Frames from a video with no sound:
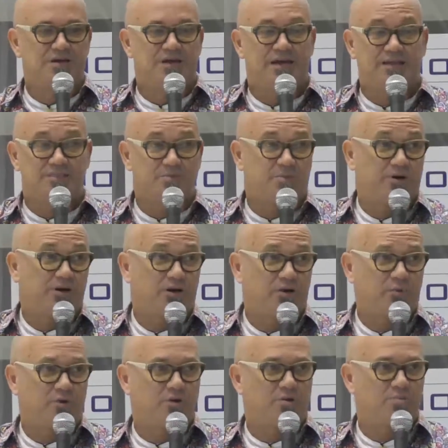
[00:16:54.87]
It's about a
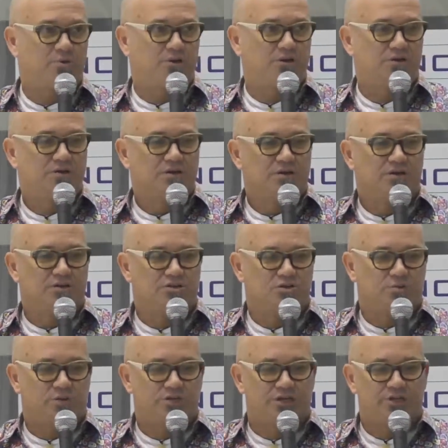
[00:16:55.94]
hardware company. There's so
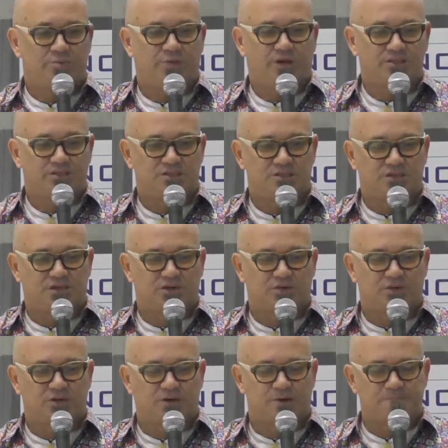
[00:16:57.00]
much edge processing
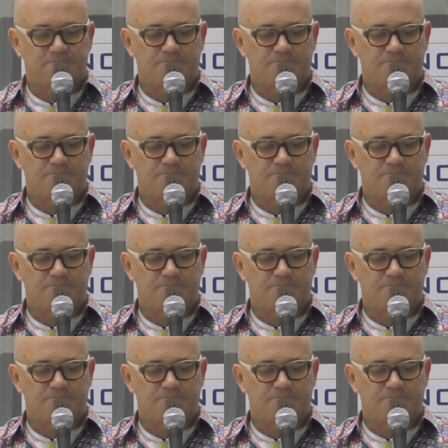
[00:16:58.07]
going on.